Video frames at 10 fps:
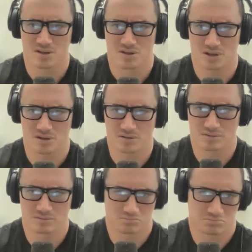
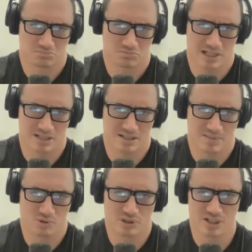So they
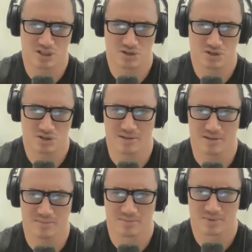seem pretty strong to
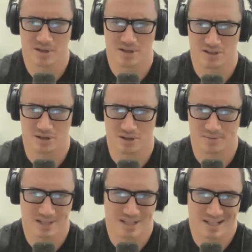me.
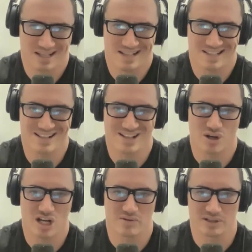So it's
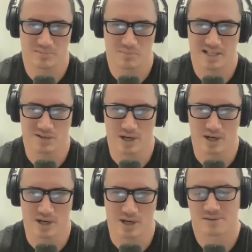incoherent in many
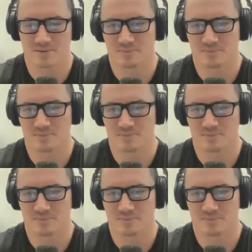ways.